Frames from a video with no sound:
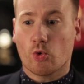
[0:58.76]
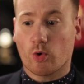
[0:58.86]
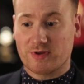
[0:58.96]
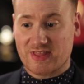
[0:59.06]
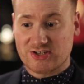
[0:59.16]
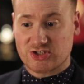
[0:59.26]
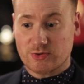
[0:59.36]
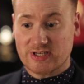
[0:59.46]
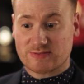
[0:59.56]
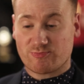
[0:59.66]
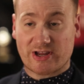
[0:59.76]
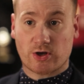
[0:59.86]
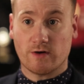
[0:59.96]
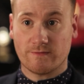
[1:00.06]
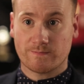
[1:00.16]
what we then do is break
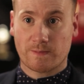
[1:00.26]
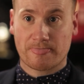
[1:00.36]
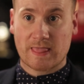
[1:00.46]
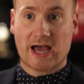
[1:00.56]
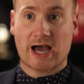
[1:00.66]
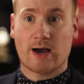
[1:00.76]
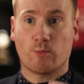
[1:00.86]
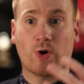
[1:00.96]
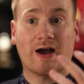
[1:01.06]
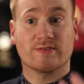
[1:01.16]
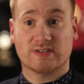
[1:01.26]
off and we'll have a